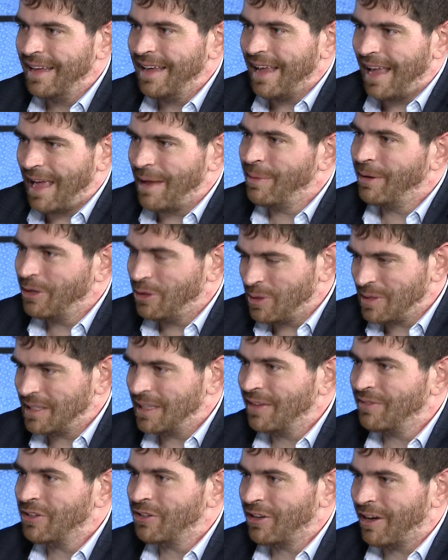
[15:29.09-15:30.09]
Anybody who has
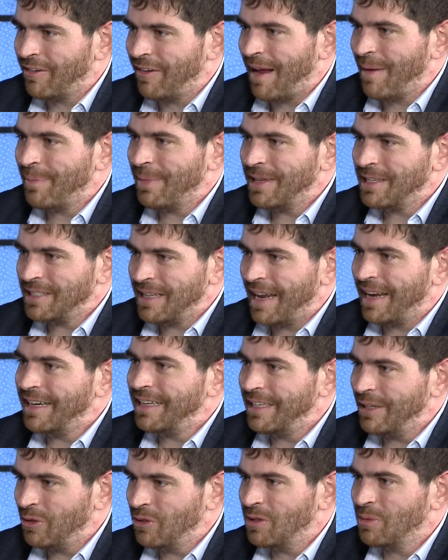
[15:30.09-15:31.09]
lived in Grand Rapids and had
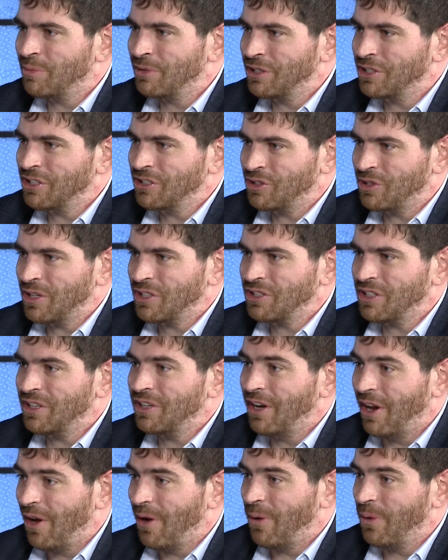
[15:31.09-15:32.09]
to deal with the bridge construction
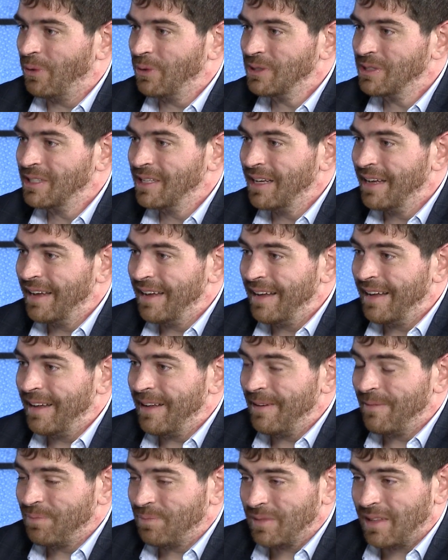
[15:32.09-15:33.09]
knows
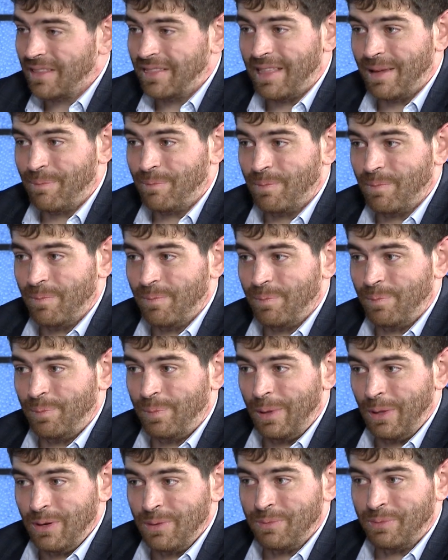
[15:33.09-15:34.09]
that
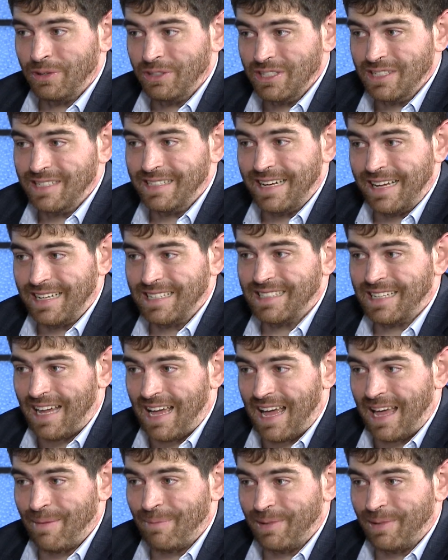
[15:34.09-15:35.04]
building bridges takes time.